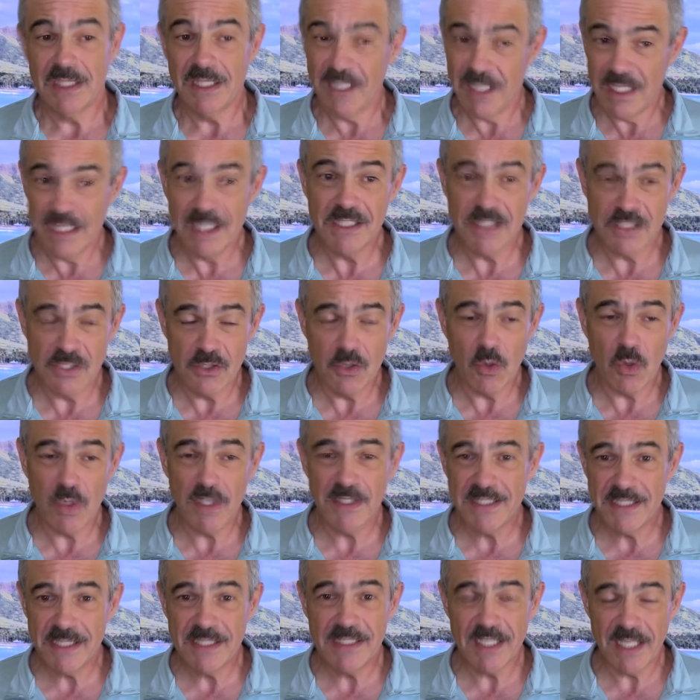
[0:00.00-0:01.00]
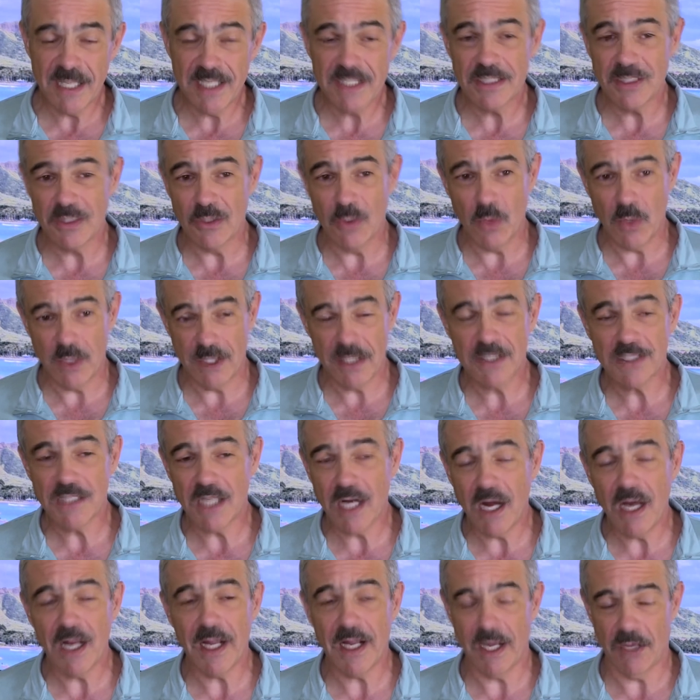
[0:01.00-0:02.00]
is a noisy Tesla when it's
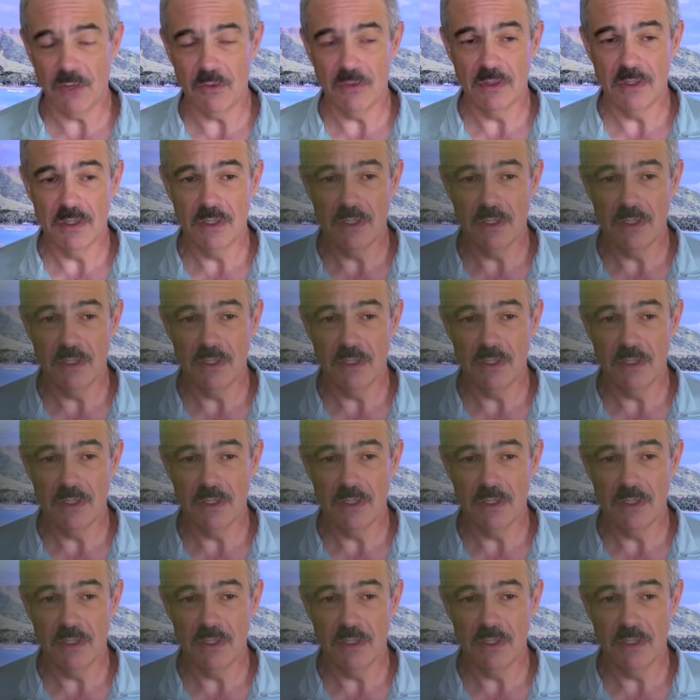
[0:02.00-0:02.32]
hot out.